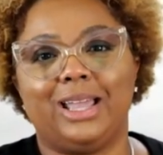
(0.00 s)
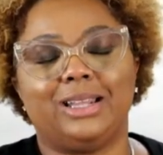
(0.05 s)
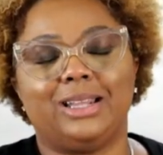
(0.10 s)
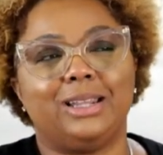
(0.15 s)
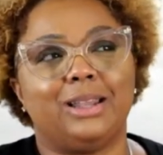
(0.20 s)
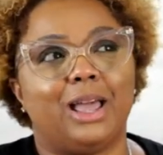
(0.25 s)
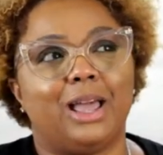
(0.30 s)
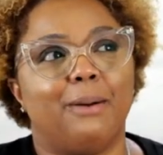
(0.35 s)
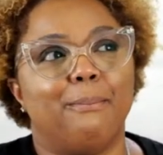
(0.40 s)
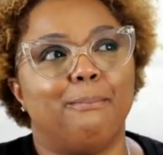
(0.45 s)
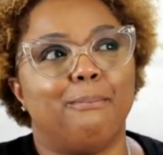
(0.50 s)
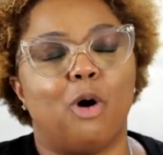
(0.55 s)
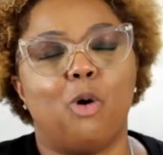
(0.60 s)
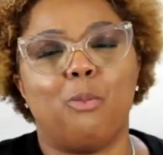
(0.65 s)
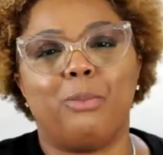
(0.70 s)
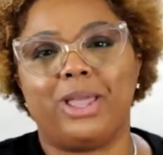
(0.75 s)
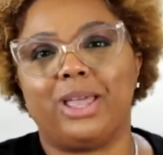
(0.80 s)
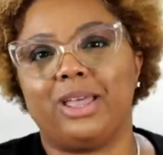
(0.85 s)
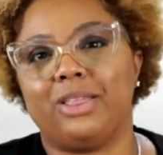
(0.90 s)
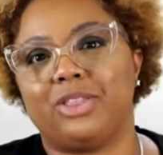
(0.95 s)
in a
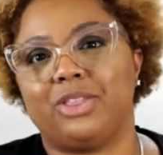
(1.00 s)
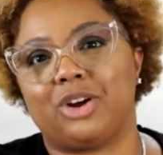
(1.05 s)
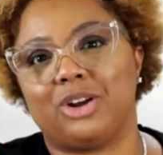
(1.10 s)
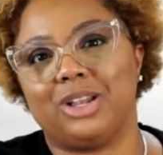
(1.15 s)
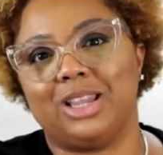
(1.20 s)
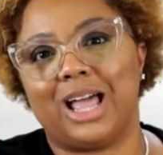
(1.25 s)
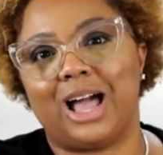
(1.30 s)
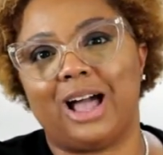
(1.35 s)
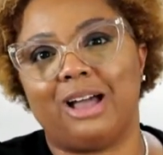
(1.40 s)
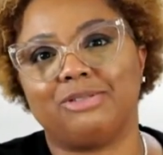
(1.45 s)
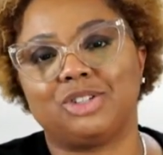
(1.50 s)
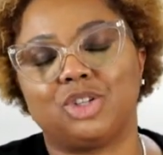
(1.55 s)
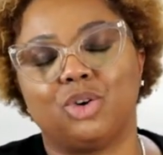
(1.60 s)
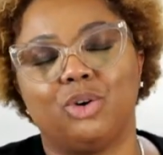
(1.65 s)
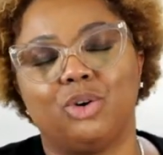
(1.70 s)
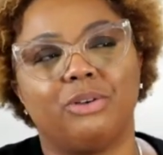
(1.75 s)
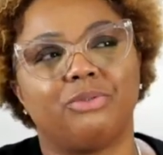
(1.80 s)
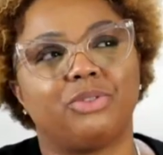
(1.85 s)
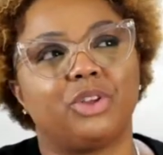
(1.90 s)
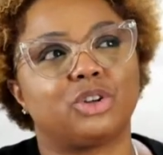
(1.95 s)
moment in their lives.
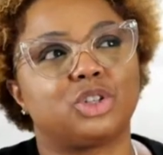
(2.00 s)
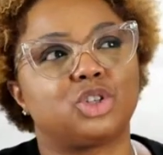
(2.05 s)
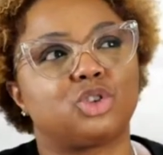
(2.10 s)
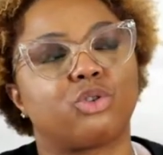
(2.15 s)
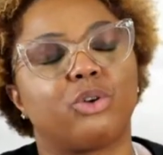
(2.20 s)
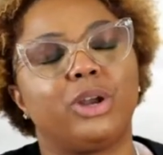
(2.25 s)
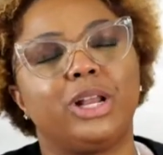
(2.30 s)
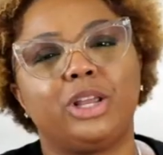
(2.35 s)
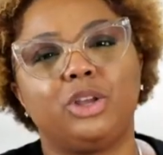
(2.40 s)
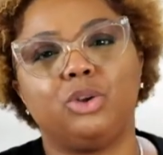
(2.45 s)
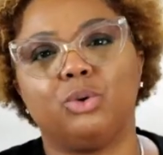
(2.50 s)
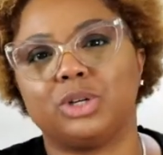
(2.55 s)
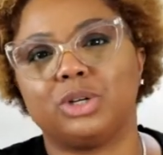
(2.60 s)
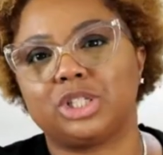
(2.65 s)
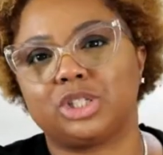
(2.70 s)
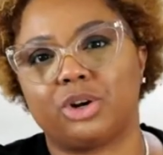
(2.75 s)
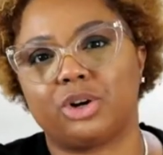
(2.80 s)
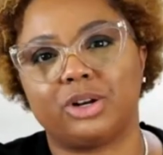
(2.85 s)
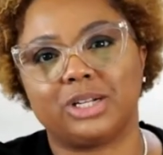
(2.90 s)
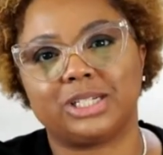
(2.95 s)
So if they're treating
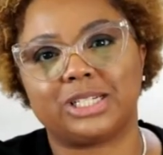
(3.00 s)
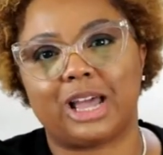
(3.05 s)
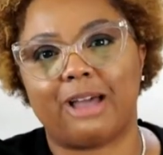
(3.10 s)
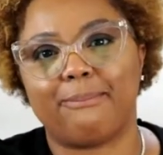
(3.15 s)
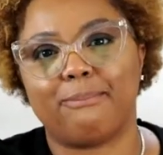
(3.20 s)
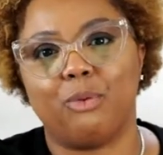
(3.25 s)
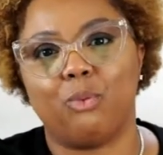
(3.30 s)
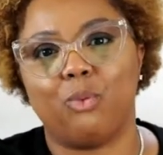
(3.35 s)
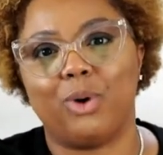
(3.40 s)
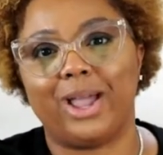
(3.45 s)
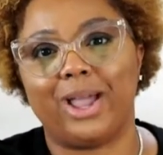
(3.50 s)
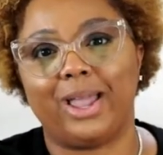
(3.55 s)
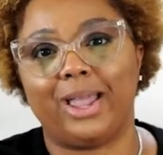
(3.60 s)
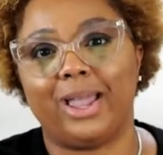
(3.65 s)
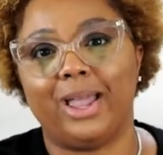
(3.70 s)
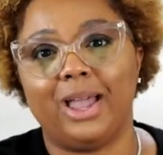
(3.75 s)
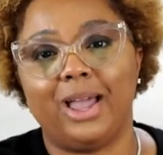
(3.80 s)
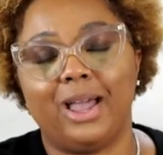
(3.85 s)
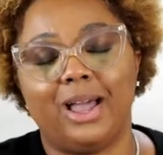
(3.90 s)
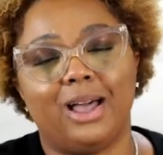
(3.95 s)
you a certain type of
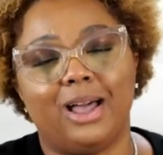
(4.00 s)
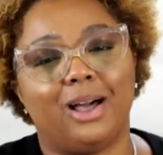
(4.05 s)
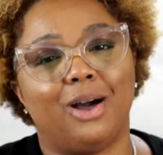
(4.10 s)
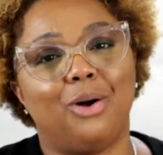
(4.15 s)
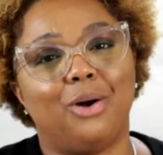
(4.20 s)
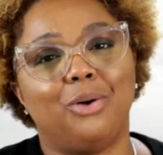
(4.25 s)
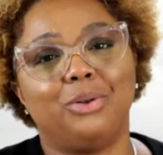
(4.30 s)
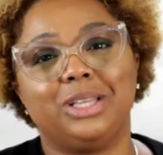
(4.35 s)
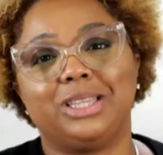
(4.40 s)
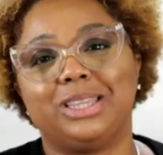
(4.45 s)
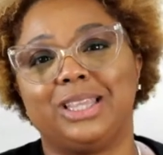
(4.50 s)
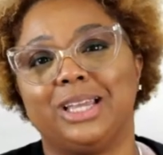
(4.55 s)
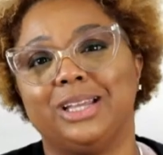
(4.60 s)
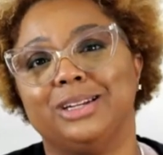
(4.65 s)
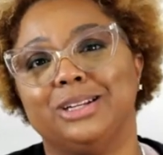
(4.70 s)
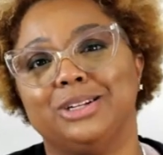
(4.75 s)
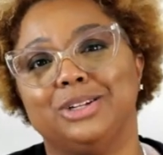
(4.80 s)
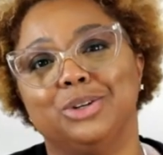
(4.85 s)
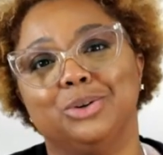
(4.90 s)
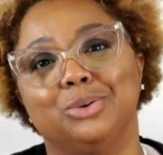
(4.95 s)
way, the only
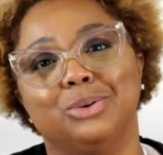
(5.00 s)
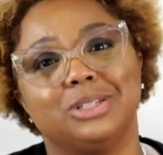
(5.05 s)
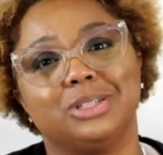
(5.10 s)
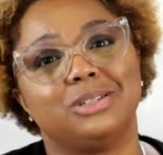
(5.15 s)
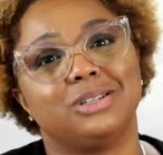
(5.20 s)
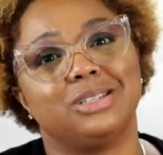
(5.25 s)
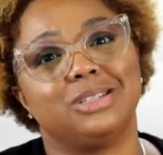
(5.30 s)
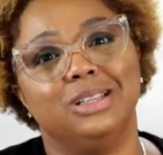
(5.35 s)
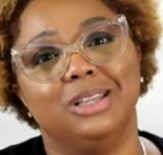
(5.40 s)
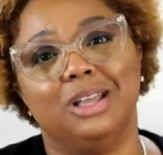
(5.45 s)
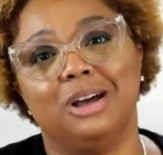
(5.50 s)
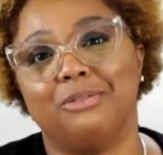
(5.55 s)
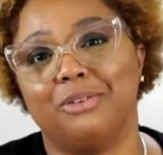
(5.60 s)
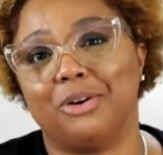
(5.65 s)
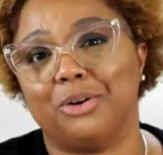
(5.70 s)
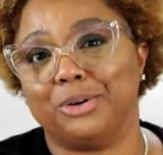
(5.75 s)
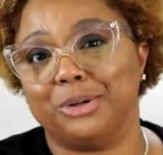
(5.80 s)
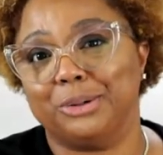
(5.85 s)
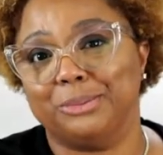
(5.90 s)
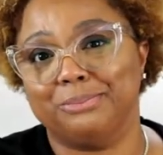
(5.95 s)
thing to do is just
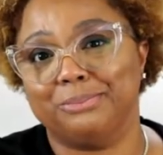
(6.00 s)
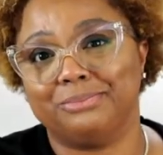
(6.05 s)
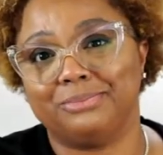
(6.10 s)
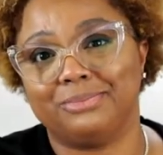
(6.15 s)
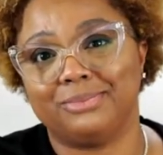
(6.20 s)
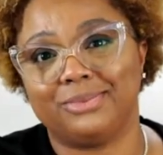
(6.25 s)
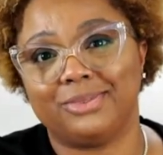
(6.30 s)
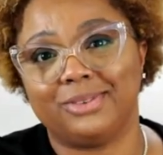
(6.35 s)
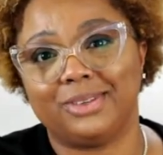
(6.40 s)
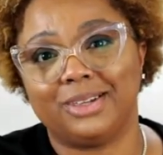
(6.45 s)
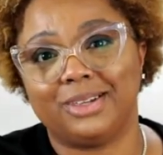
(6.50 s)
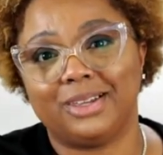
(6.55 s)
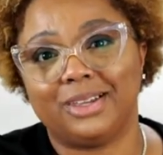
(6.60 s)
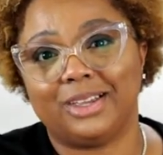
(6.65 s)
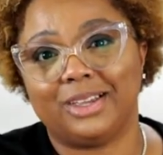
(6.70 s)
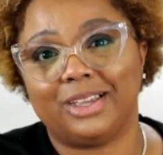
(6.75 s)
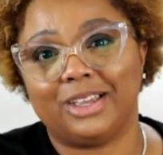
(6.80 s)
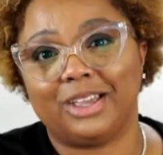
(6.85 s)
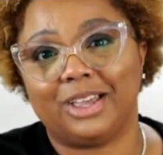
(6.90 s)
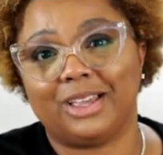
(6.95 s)
love on them.
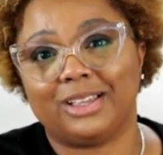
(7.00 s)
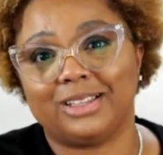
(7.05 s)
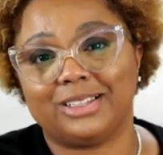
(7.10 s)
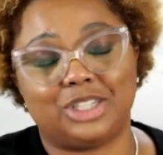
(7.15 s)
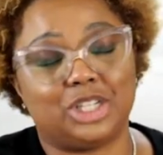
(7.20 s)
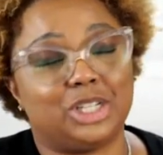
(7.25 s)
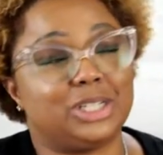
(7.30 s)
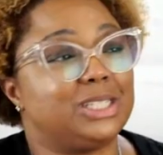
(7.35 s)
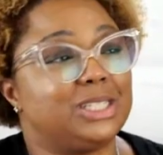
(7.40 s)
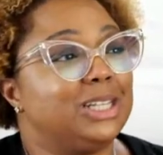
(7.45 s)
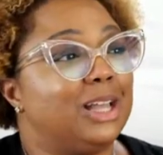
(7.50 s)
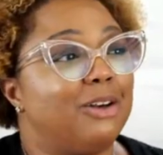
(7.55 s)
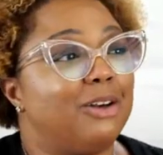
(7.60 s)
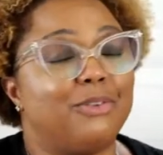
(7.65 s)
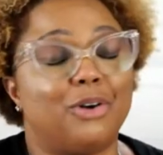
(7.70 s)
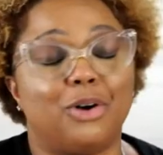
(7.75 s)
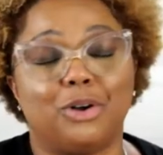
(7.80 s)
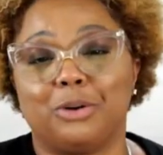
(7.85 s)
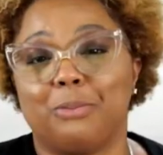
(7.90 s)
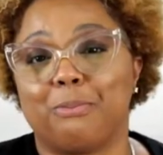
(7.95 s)
Just
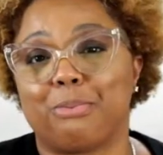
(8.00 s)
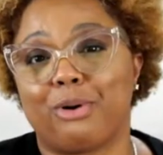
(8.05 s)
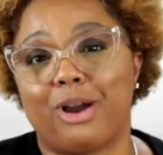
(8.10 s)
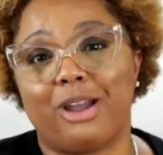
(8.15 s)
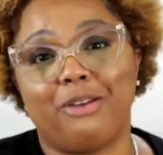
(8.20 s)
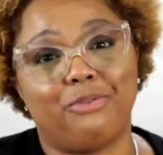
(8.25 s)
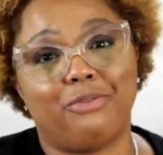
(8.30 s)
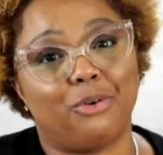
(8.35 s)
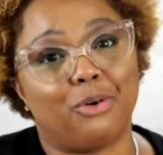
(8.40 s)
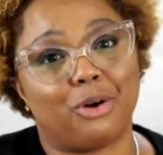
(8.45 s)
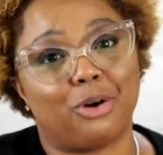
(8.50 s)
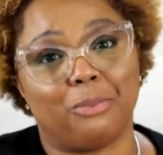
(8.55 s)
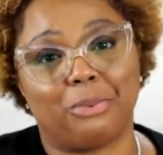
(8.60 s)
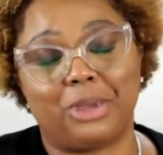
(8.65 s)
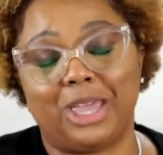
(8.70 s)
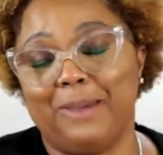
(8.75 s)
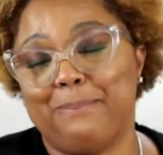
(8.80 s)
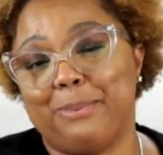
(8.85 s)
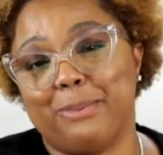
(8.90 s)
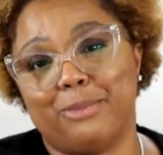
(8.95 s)
love on them, pray for
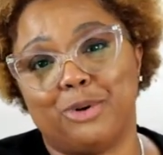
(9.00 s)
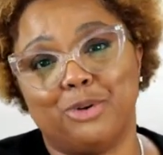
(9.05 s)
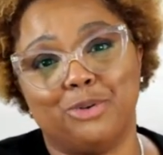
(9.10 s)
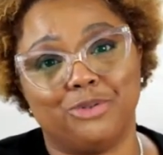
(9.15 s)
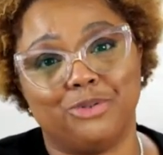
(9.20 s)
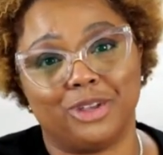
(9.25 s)
them, keep it